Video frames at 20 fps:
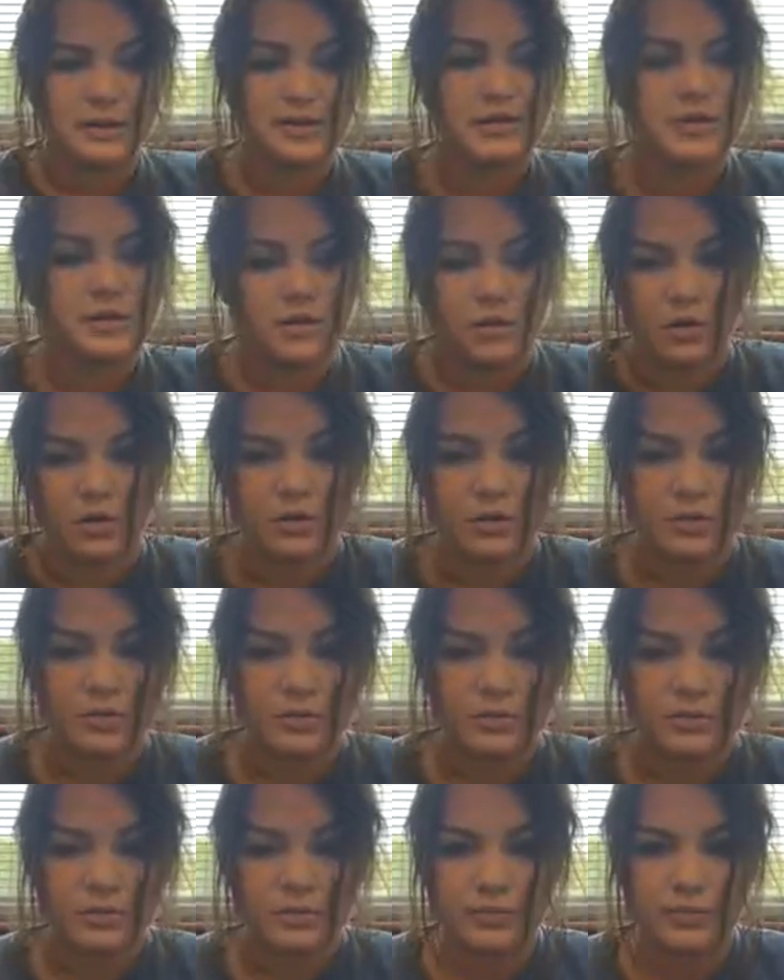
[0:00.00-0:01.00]
you know,
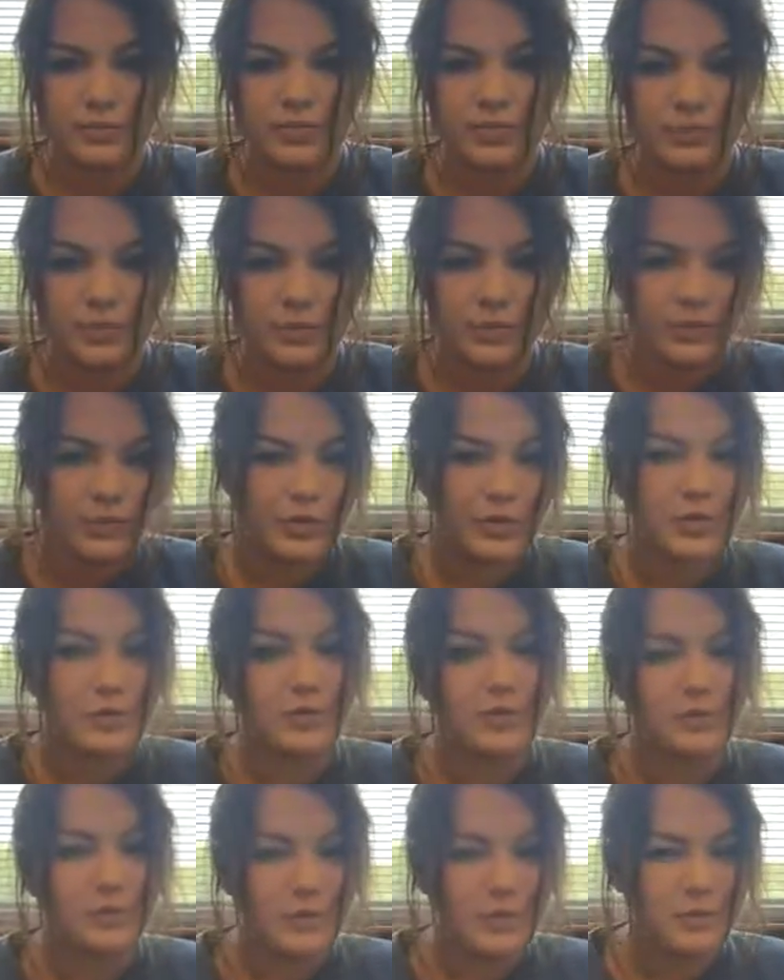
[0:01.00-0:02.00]
where you think
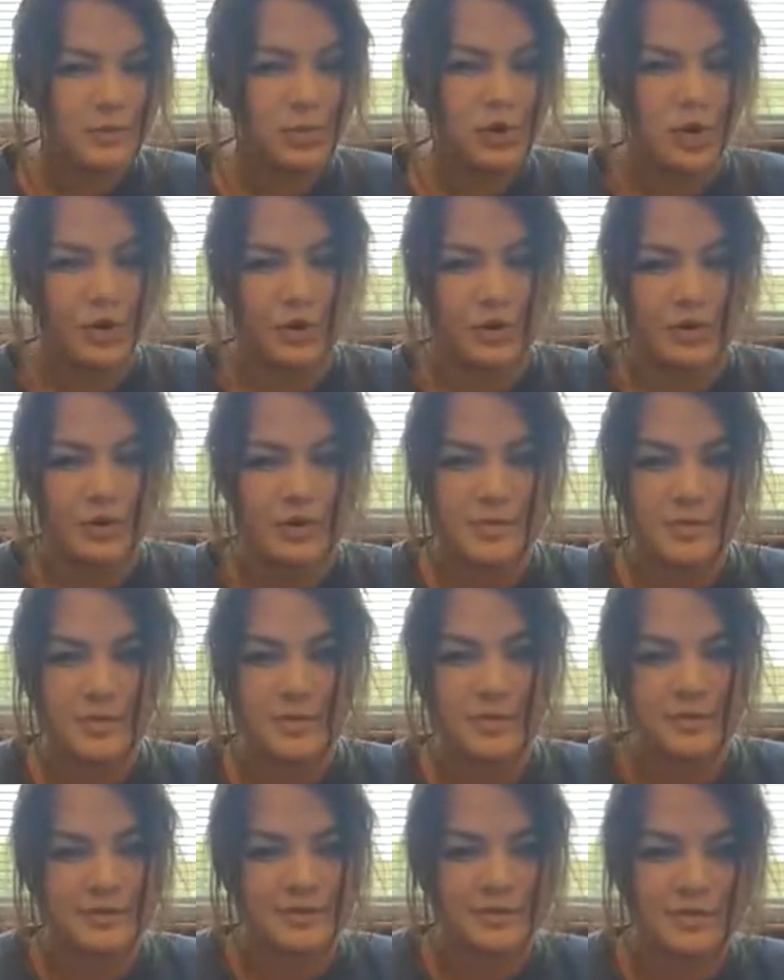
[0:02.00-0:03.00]
you've made progress,
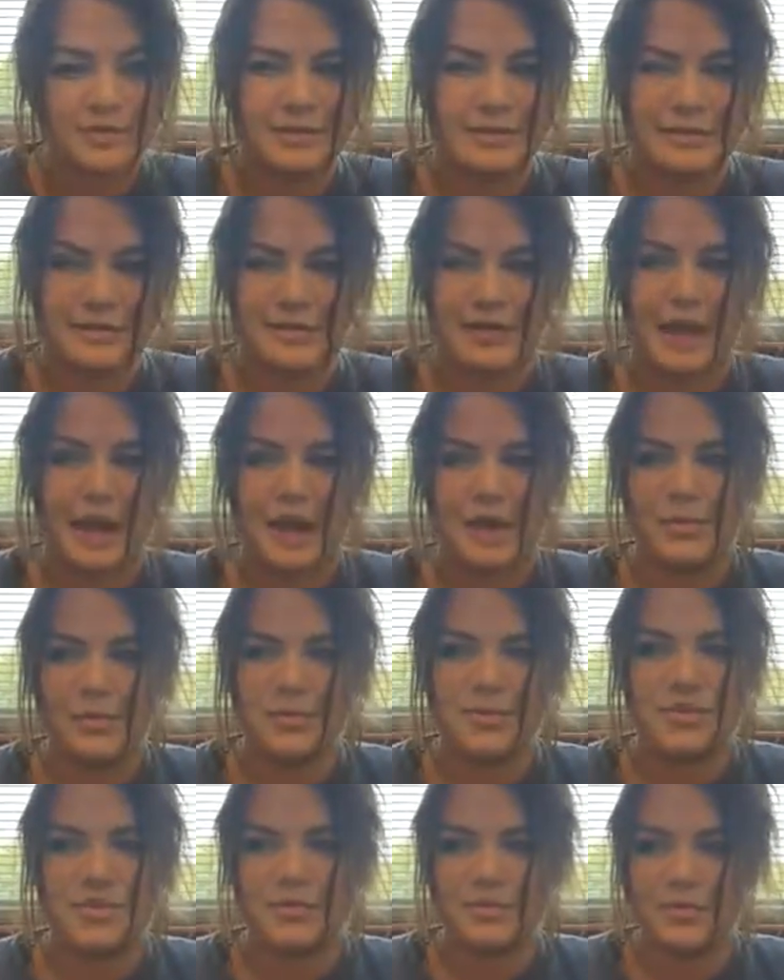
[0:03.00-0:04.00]
but how
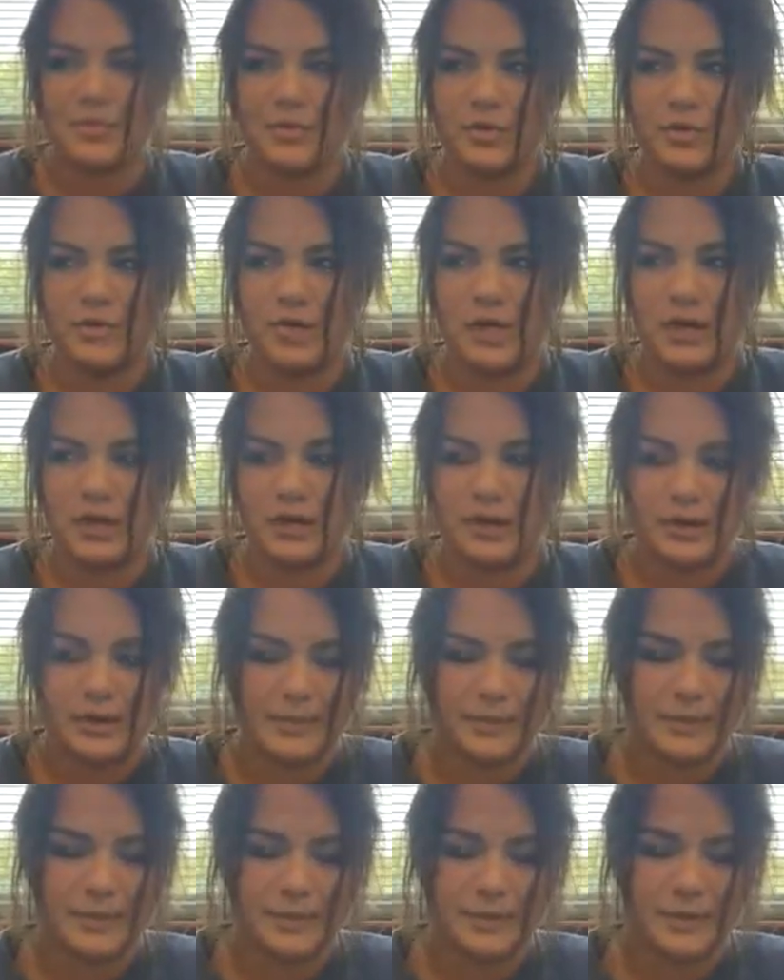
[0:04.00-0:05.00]
much have you really made?
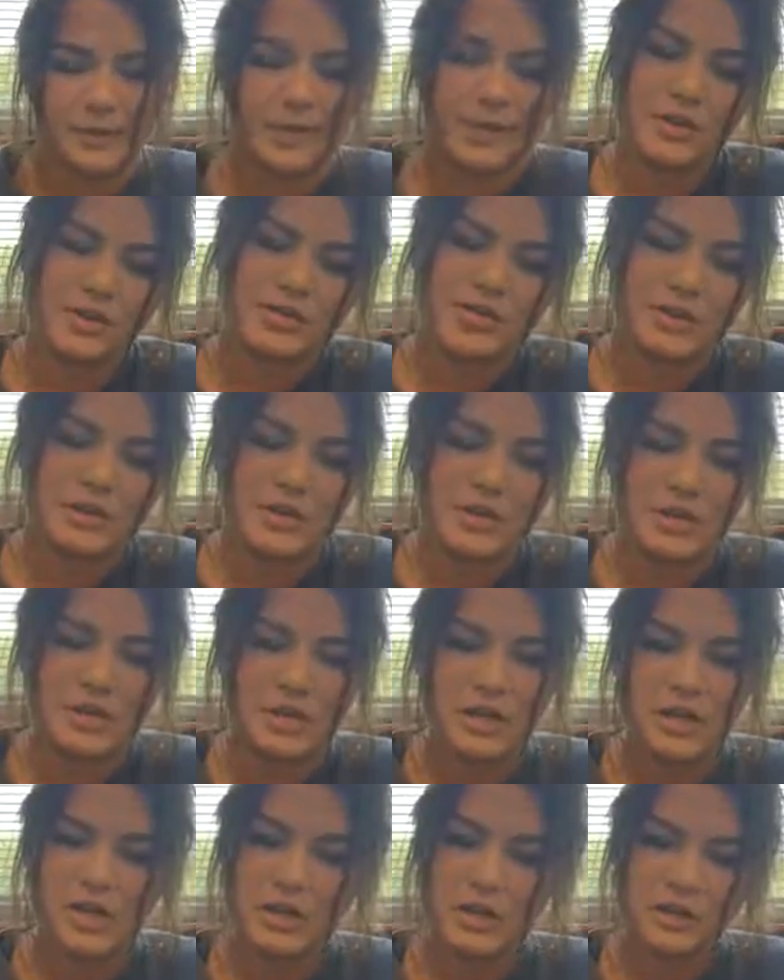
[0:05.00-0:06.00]
It was
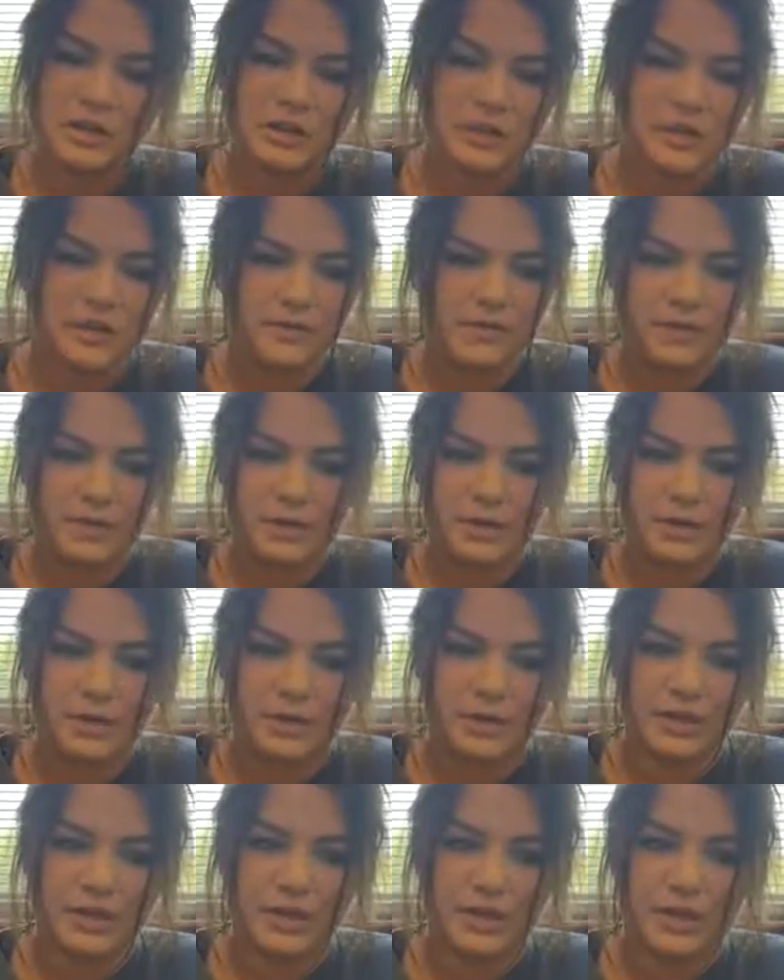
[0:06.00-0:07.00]
interesting. Love the
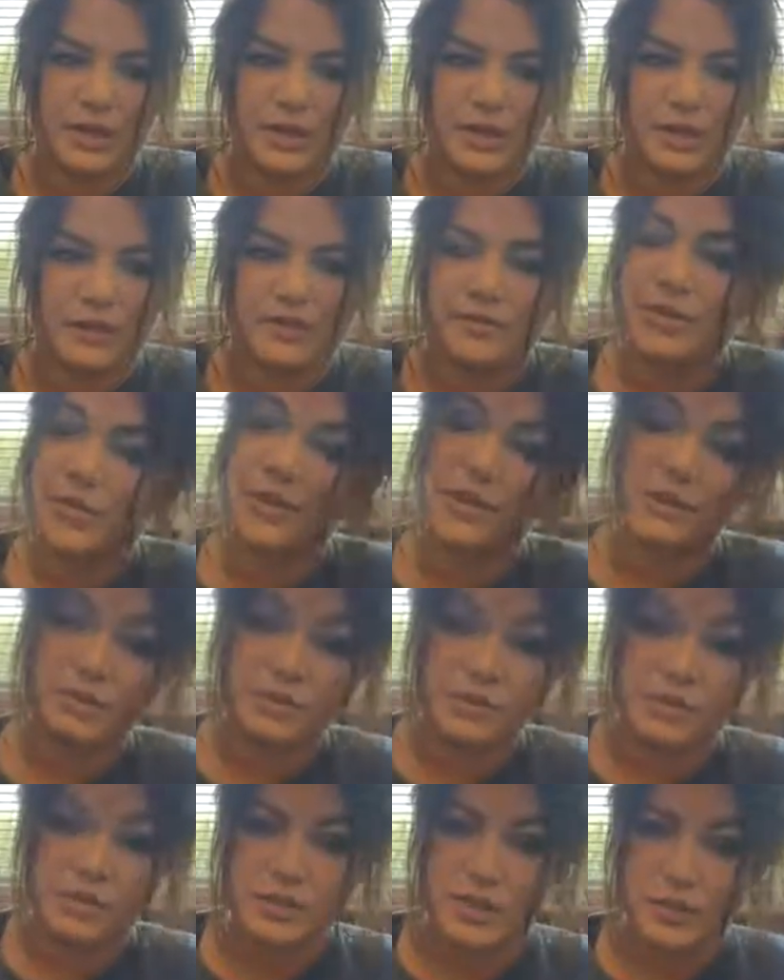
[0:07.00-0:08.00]
book. Very
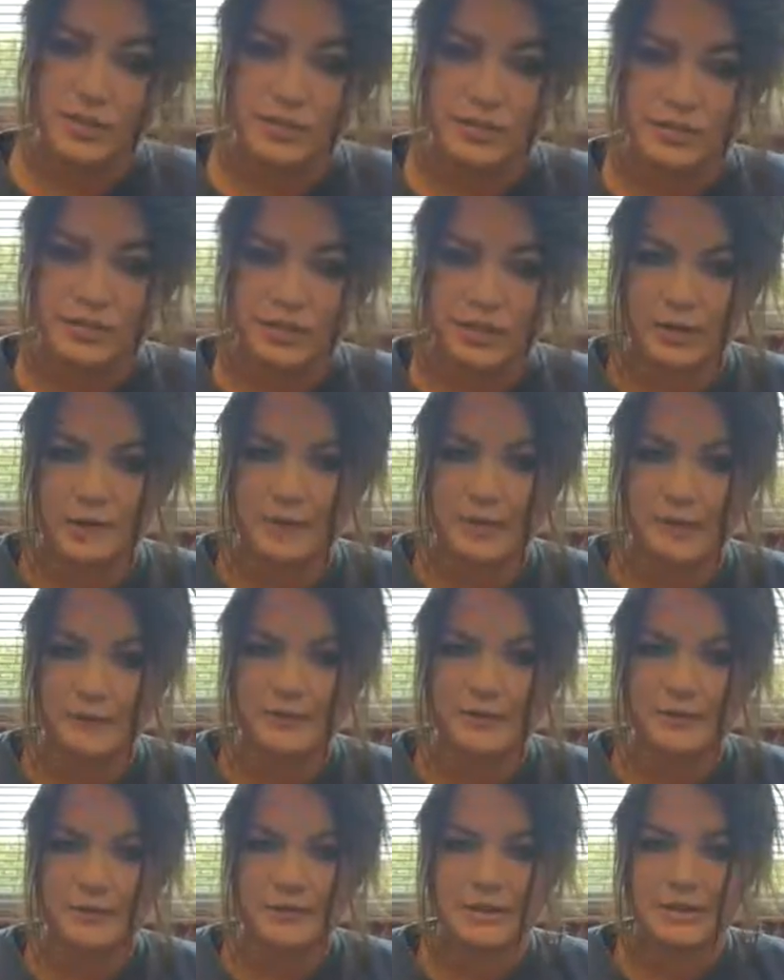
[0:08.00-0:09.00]
interesting topic to write about.
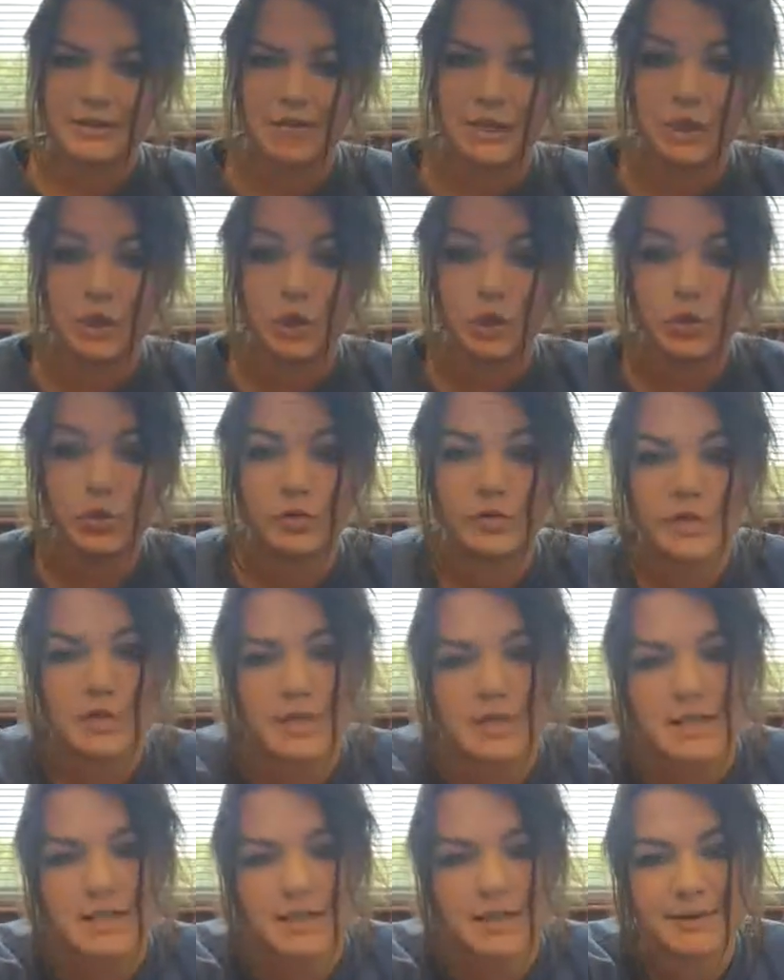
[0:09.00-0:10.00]
Thank you for
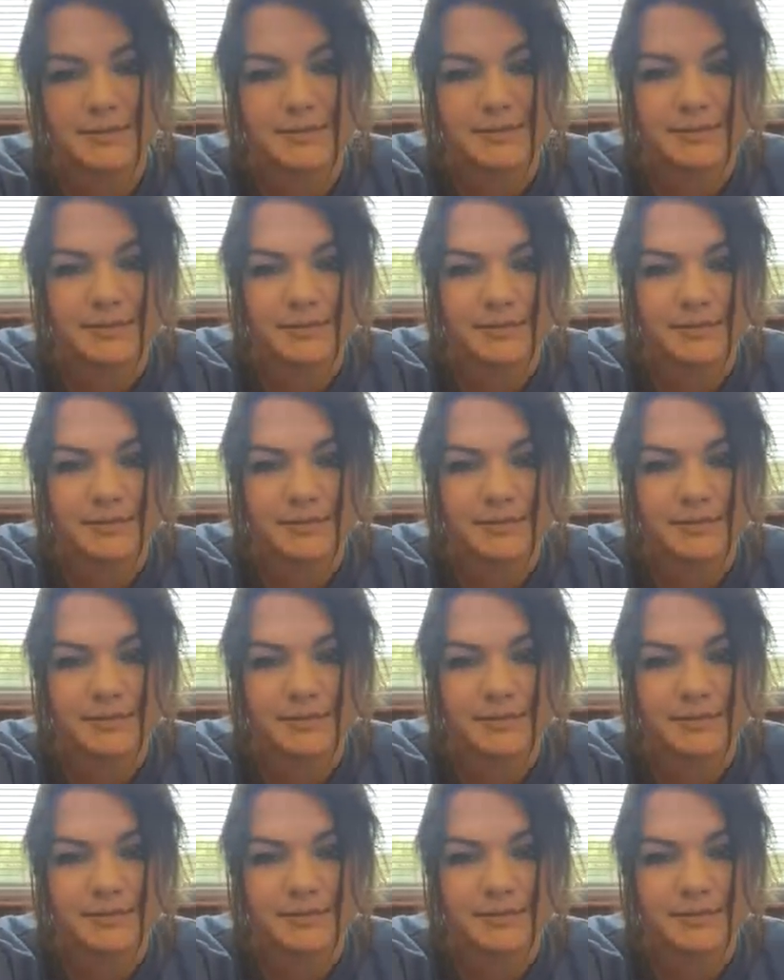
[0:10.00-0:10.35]
listening.